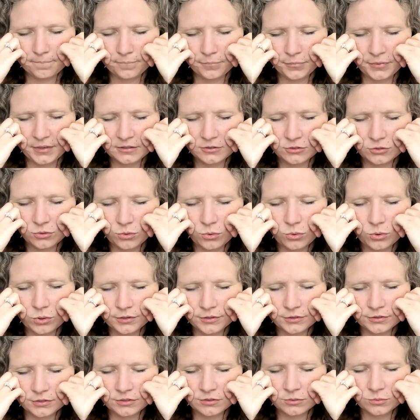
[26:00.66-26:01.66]
the
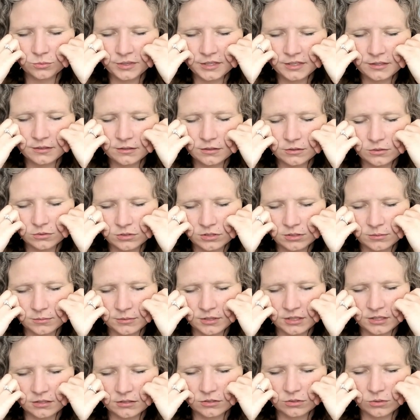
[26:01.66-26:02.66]
doors, the windows. I
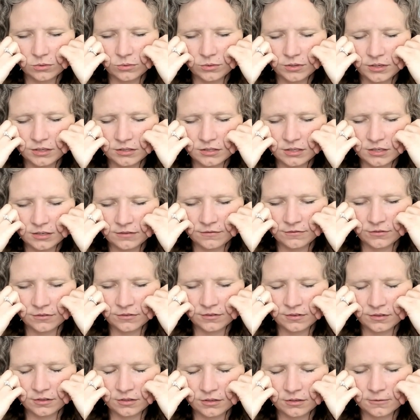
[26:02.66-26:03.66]
mean, it's going into
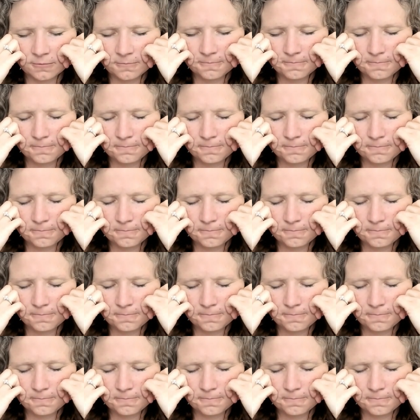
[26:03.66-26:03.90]
everything.